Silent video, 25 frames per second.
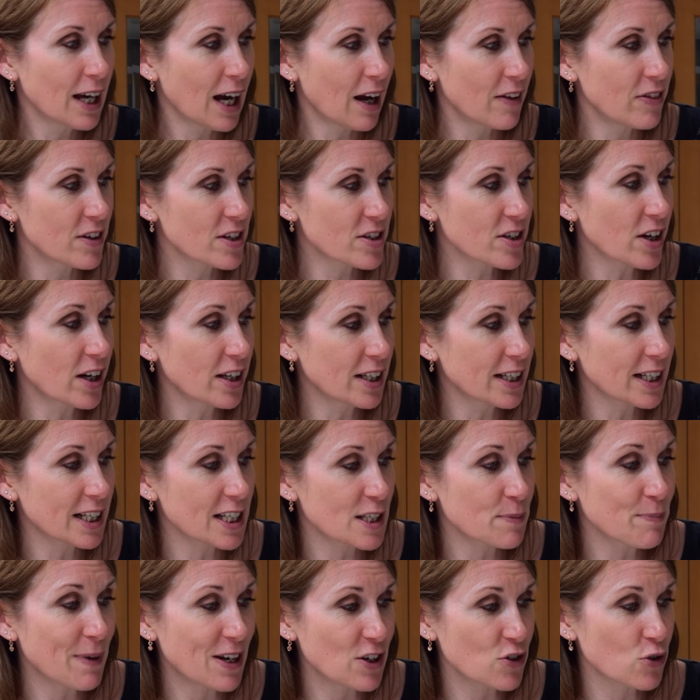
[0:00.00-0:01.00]
and the Silent
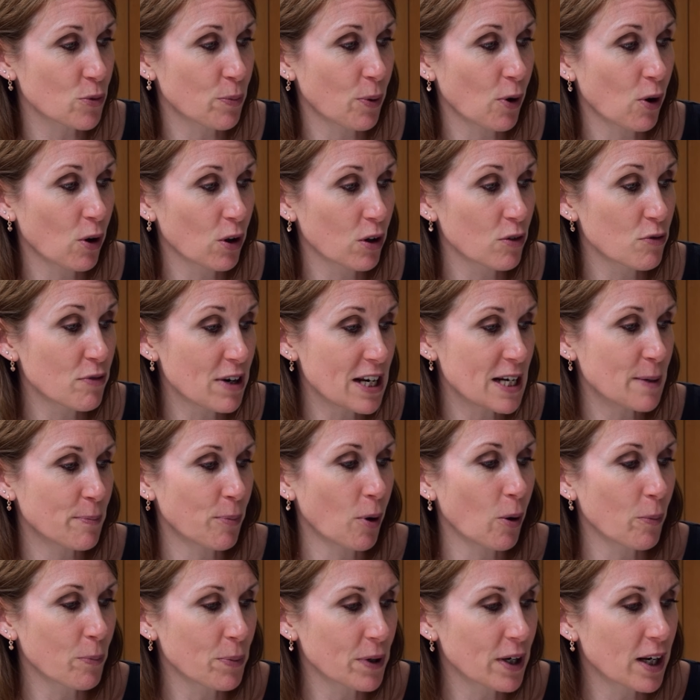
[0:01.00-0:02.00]
Gliss Metropole are really
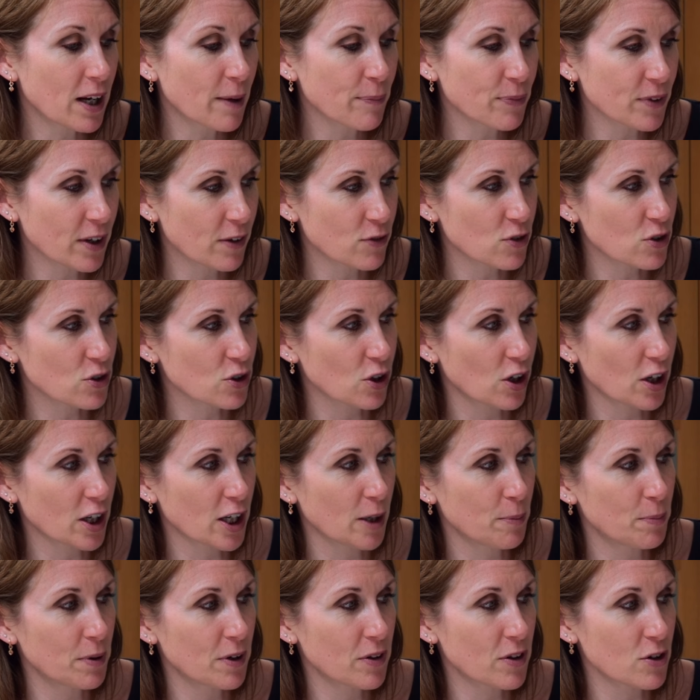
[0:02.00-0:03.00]
popular. I've just got a
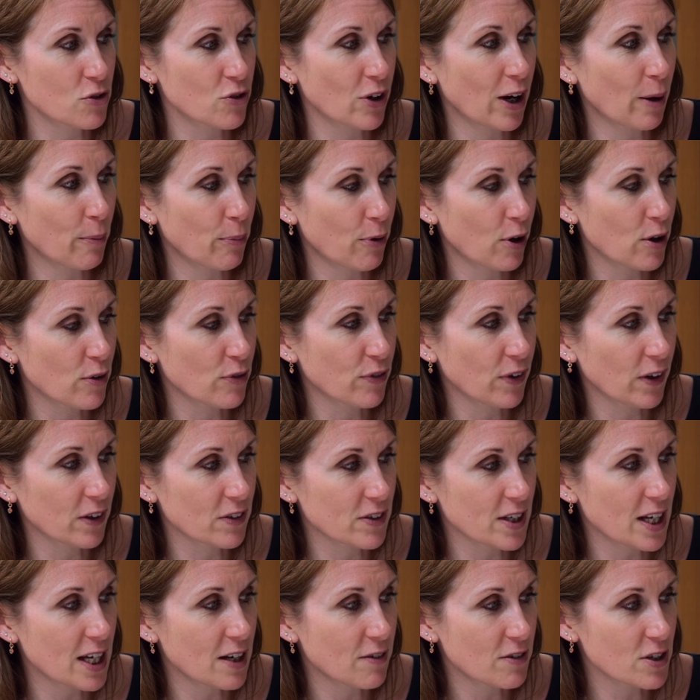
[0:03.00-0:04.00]
couple of the track
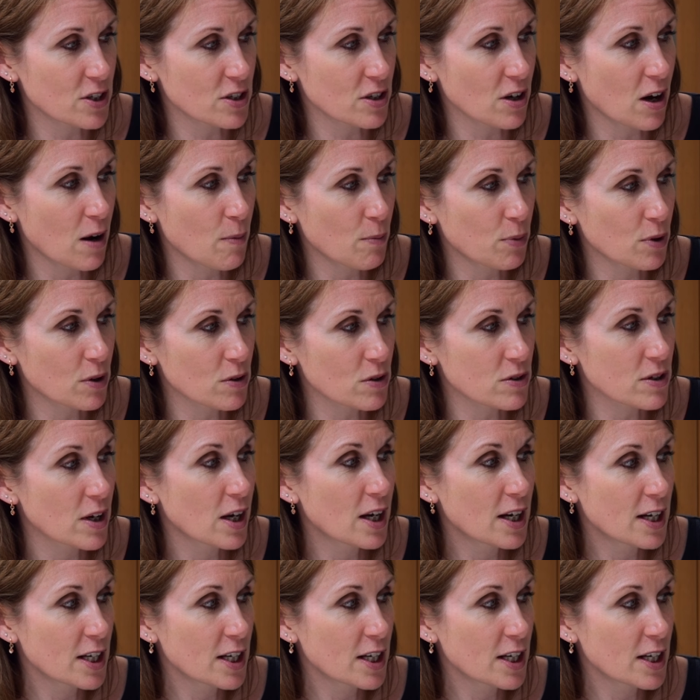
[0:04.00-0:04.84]
profiles here as samples.